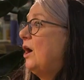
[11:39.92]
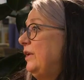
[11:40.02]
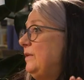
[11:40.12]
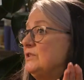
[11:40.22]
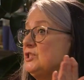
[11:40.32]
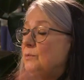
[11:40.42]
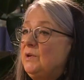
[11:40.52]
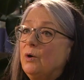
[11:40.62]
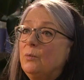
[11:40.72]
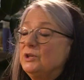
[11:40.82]
aren't even
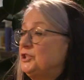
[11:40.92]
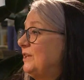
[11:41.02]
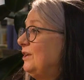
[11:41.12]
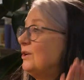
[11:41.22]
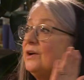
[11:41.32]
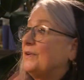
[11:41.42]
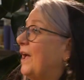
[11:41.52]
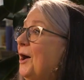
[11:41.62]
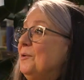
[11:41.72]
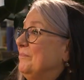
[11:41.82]
assuming you're laughing
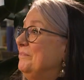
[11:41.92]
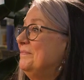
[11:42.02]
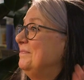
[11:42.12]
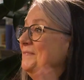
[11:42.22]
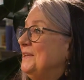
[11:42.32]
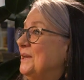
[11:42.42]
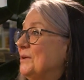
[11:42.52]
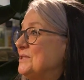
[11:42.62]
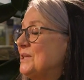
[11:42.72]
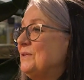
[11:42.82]
at home,
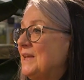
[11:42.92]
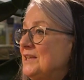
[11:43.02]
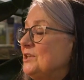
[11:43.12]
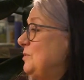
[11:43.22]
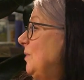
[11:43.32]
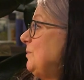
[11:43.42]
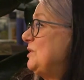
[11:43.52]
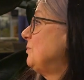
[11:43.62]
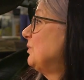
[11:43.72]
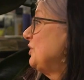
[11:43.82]
so because you might
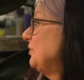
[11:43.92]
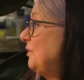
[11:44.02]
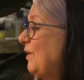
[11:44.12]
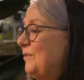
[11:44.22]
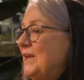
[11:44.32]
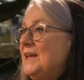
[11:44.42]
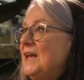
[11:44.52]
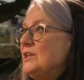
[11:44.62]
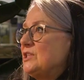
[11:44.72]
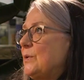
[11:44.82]
just be watching on your own.
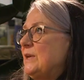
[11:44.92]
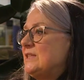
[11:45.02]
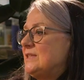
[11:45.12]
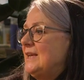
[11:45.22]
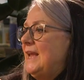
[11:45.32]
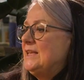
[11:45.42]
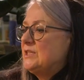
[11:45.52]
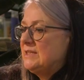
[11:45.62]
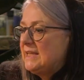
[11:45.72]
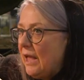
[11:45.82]
So it's
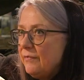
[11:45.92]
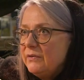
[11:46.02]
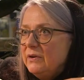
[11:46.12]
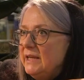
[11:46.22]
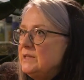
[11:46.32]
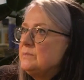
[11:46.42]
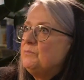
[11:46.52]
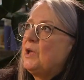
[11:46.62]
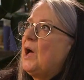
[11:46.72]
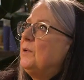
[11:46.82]
definitely
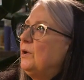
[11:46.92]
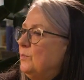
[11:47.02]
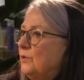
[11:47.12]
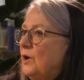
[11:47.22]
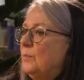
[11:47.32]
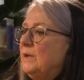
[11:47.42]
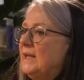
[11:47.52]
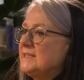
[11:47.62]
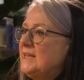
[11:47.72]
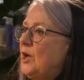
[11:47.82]
become a lot more
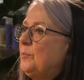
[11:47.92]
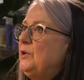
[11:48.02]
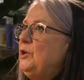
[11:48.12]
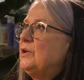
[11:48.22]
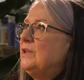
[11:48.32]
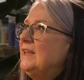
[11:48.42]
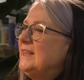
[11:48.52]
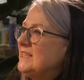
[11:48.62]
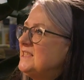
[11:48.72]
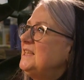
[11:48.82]
complex now, but
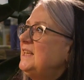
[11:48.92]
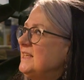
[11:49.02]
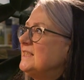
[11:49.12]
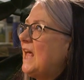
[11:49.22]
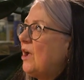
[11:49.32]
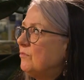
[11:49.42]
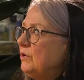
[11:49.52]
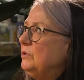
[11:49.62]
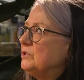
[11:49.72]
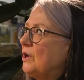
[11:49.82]
there still is that
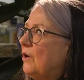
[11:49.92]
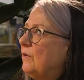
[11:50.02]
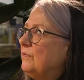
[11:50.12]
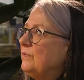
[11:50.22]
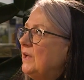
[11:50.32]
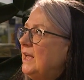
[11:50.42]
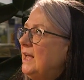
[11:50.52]
root of